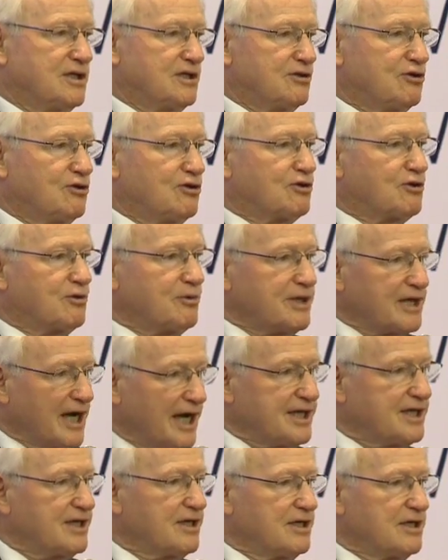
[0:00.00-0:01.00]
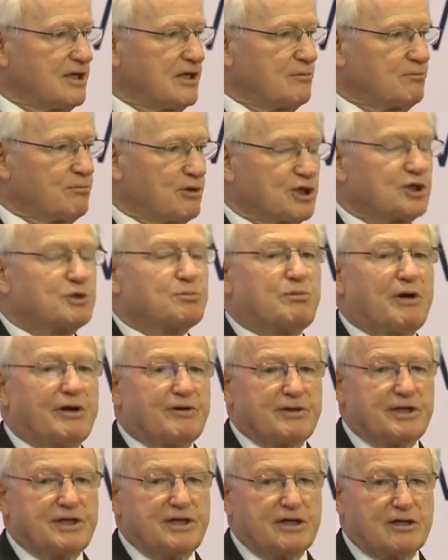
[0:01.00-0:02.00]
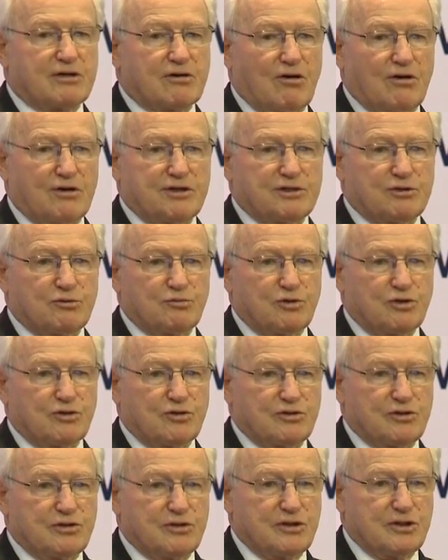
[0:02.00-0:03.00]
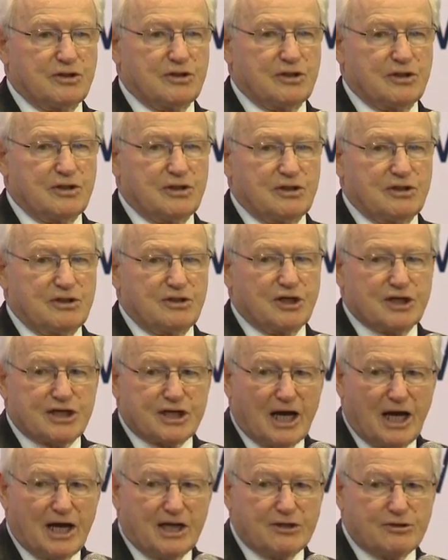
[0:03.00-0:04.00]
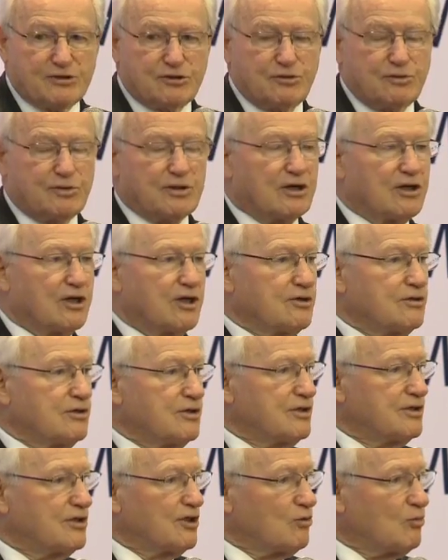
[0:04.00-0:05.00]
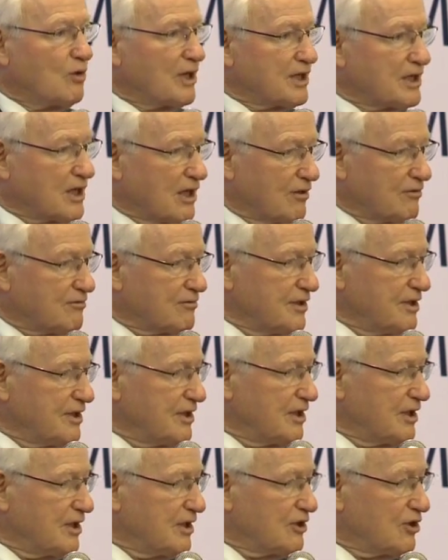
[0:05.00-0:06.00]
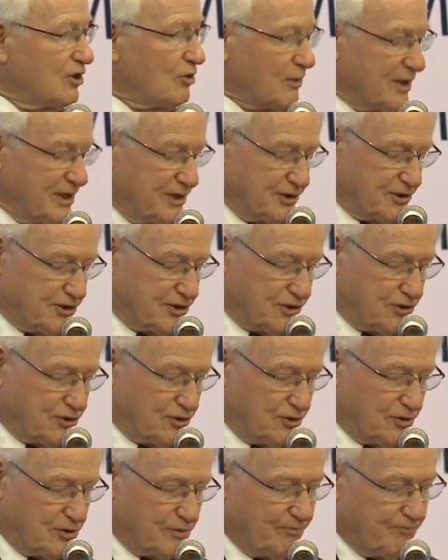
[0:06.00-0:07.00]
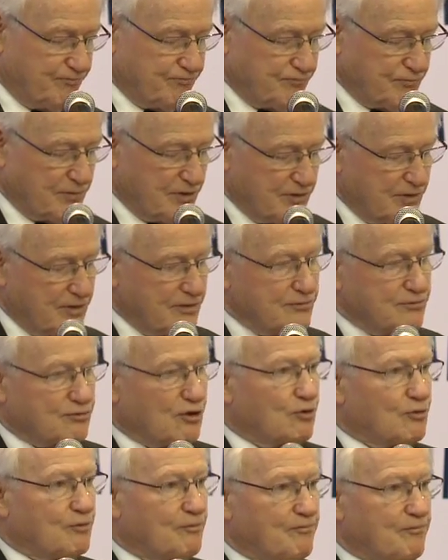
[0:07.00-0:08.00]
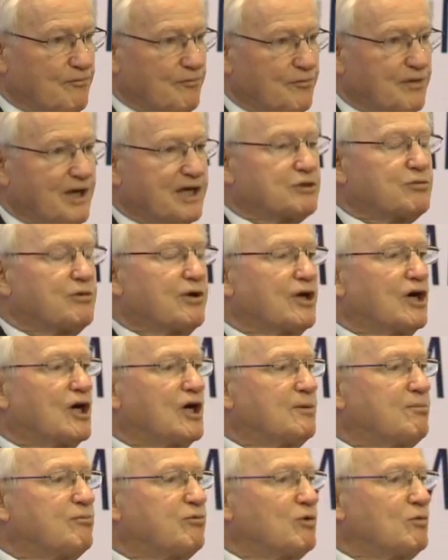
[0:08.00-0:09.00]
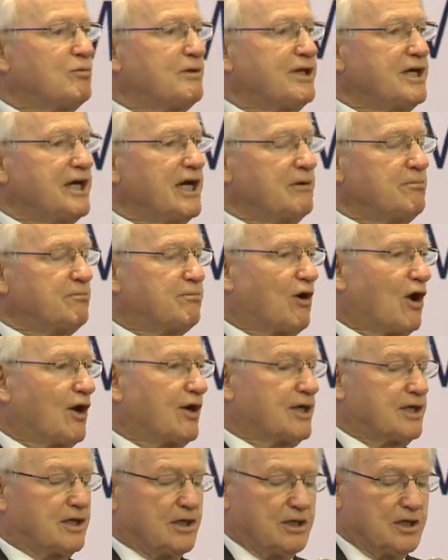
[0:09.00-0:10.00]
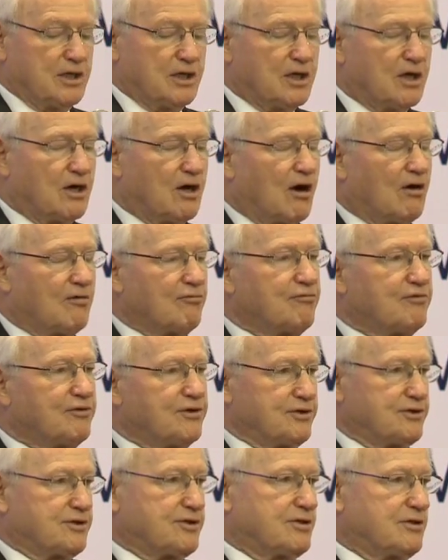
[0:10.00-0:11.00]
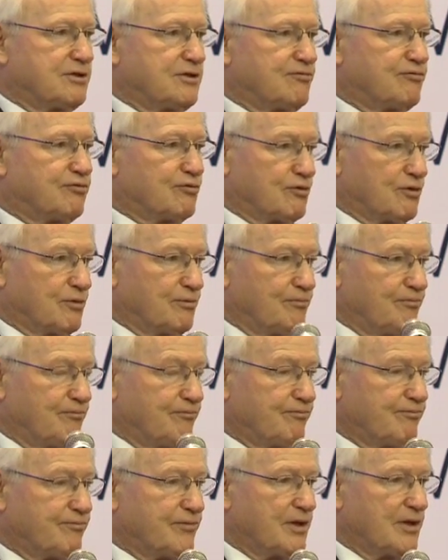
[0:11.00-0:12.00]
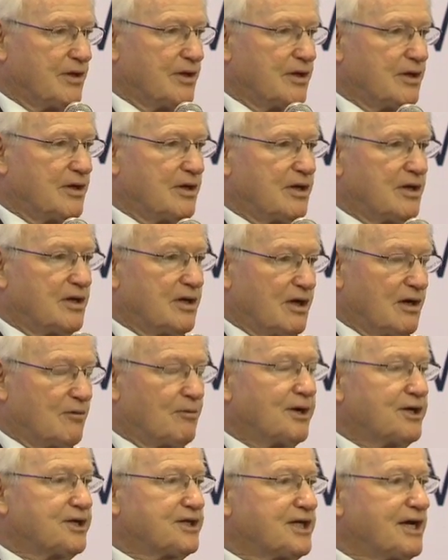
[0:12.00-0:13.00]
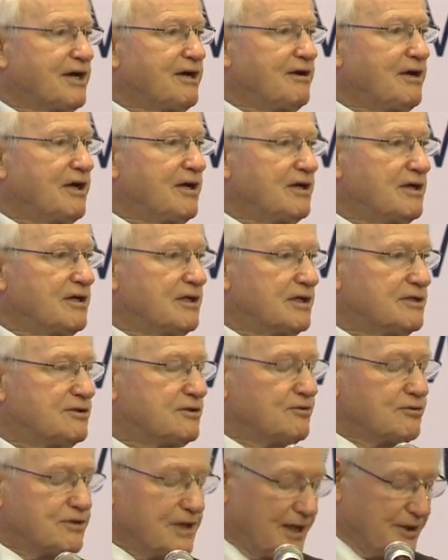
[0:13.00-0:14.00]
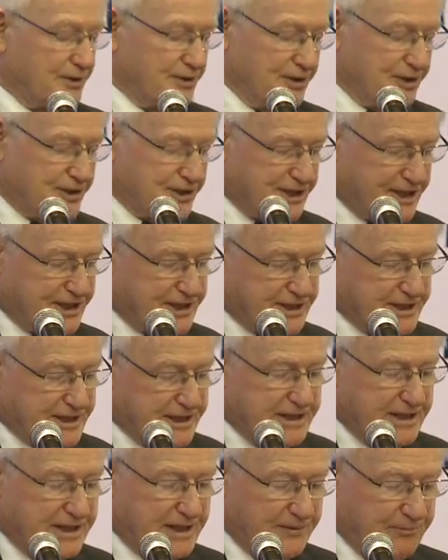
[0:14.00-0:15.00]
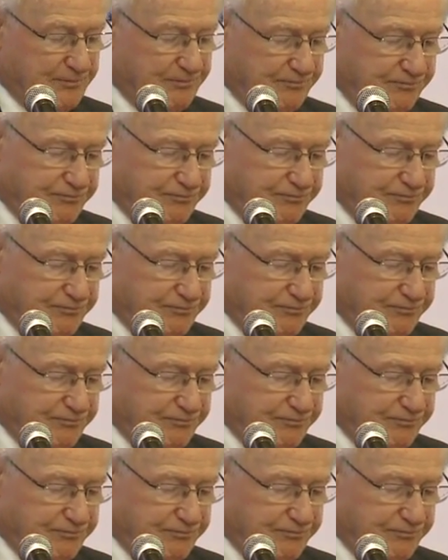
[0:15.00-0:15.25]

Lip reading: to create prosperity across the world? You can't do it alone, no one country, no one institute. So that's what I hope will be the end product of this forum. I want to say 2016,